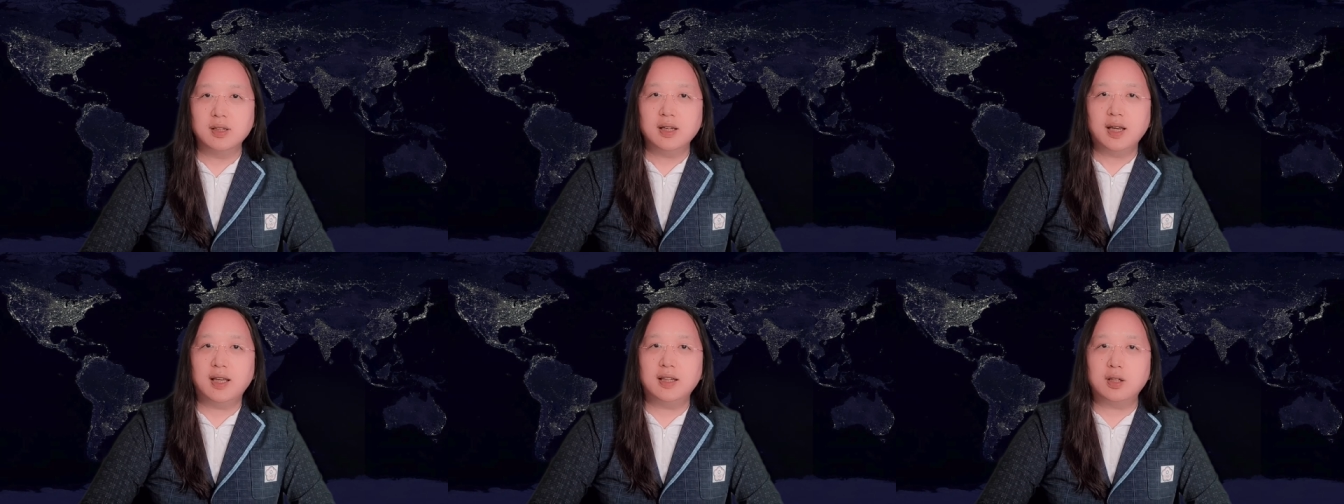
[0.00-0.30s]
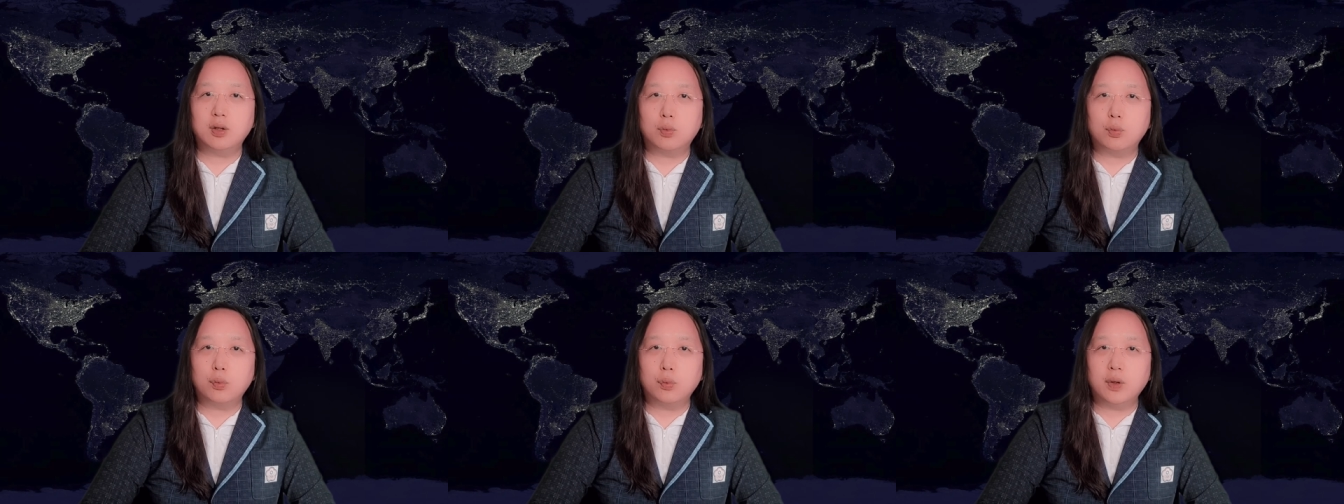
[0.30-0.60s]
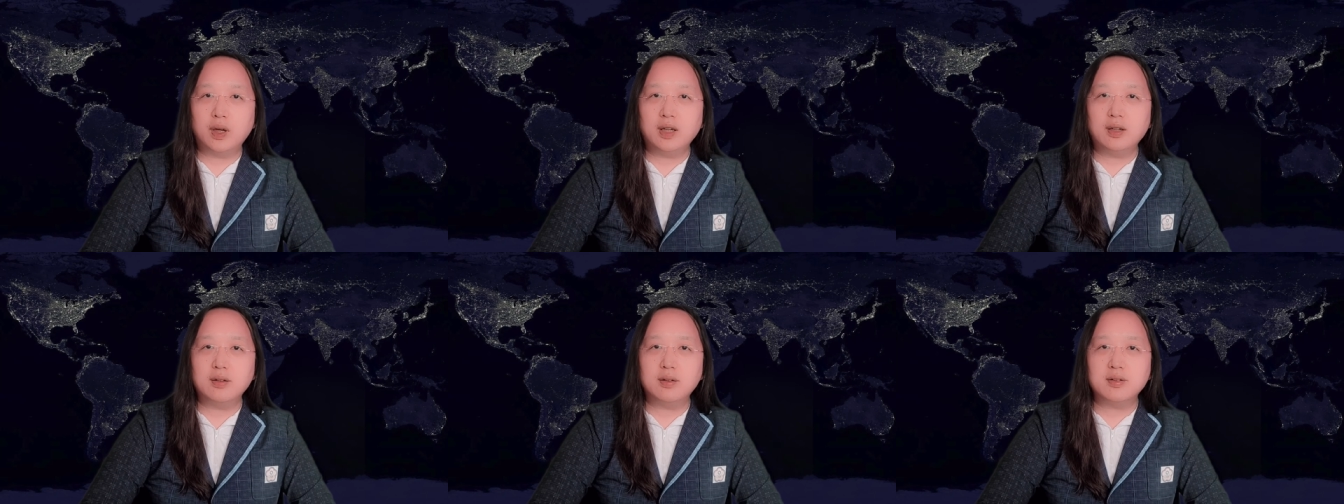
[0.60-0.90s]
and the
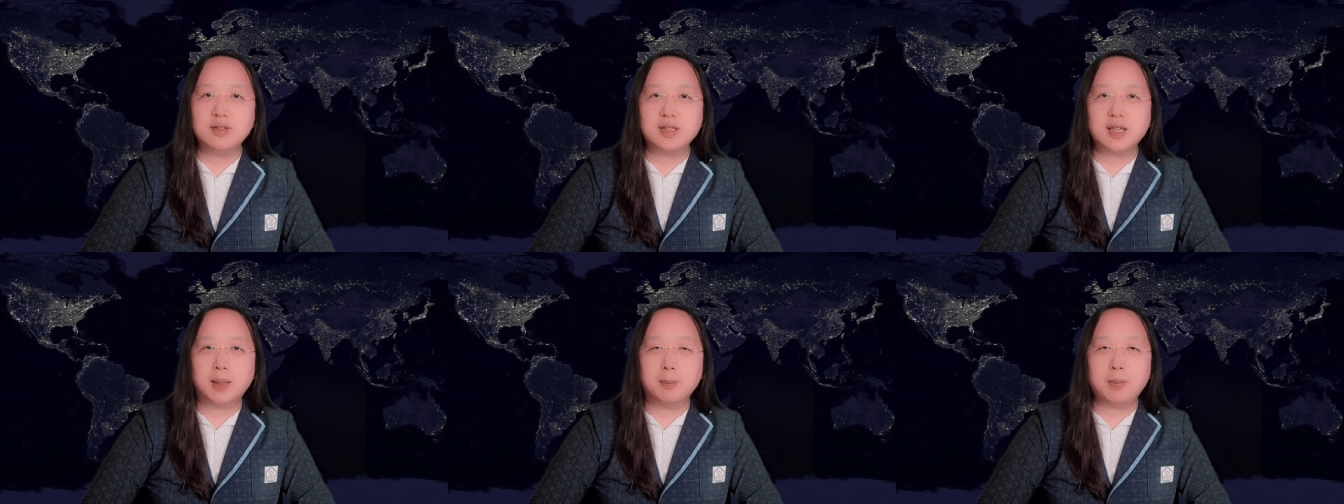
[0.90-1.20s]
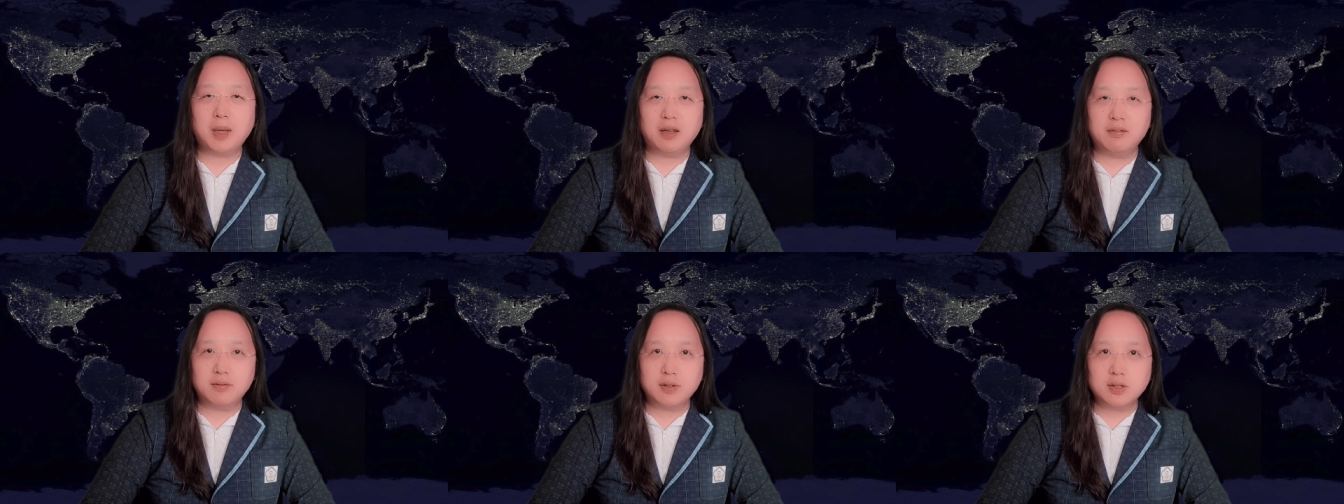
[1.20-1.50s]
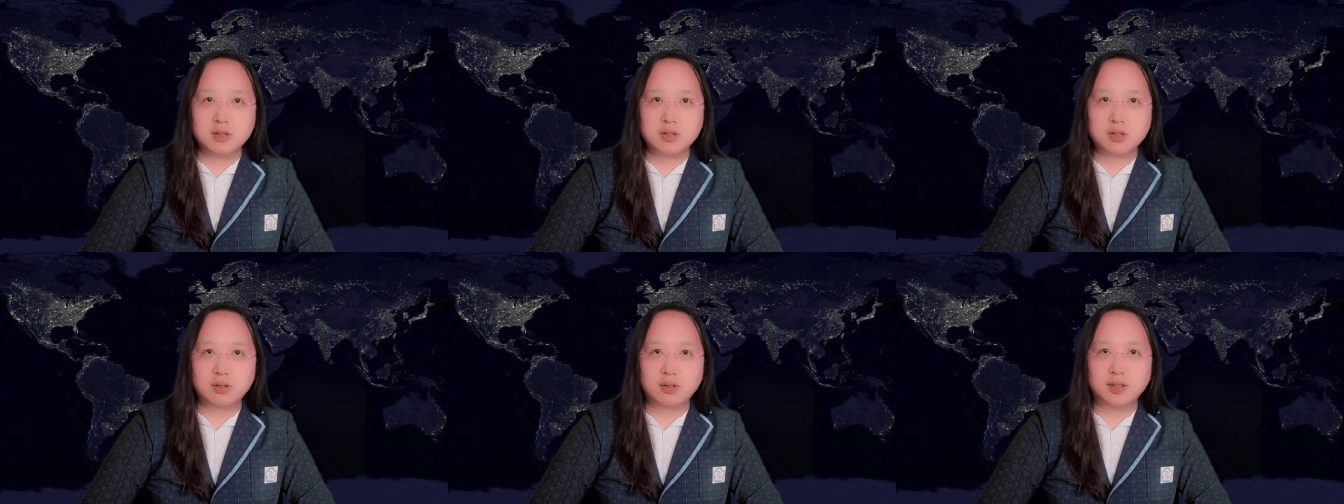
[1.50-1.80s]
real-time
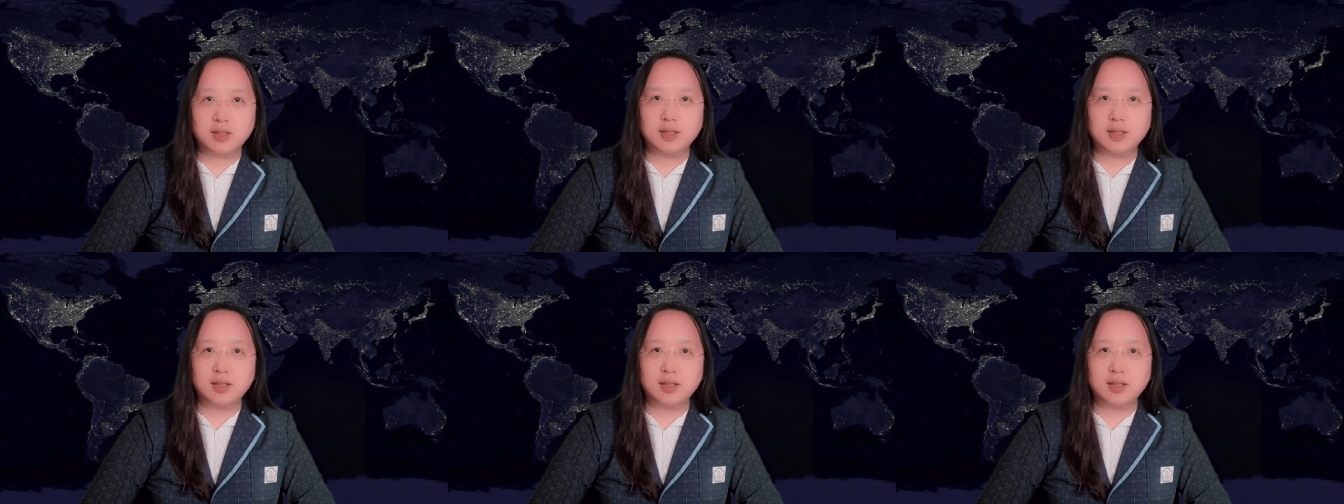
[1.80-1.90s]
inventory,